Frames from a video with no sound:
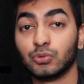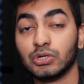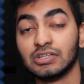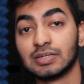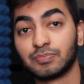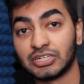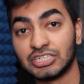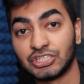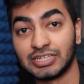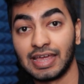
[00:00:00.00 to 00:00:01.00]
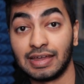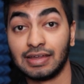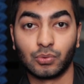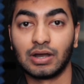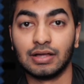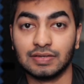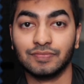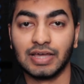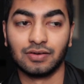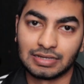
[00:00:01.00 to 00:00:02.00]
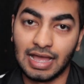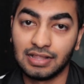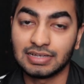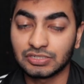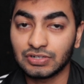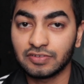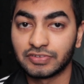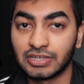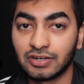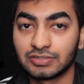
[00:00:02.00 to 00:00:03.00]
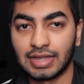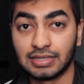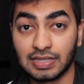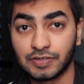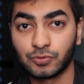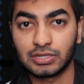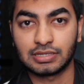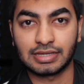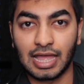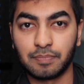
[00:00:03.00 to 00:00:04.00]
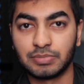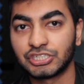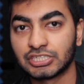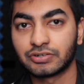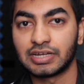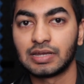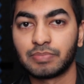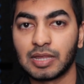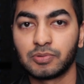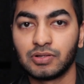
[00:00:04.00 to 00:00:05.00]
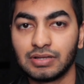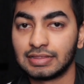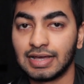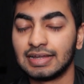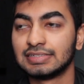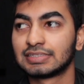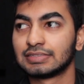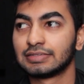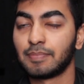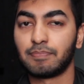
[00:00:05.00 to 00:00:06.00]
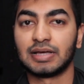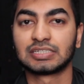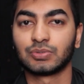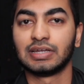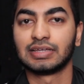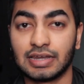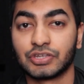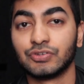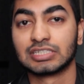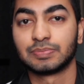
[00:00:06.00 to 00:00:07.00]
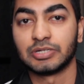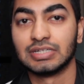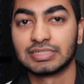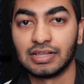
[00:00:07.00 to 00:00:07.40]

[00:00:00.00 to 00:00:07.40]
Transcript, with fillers: to really appreciate where I live now. LA is rough, yo, and living with like ambitious creative people, that is the best way to getting to experience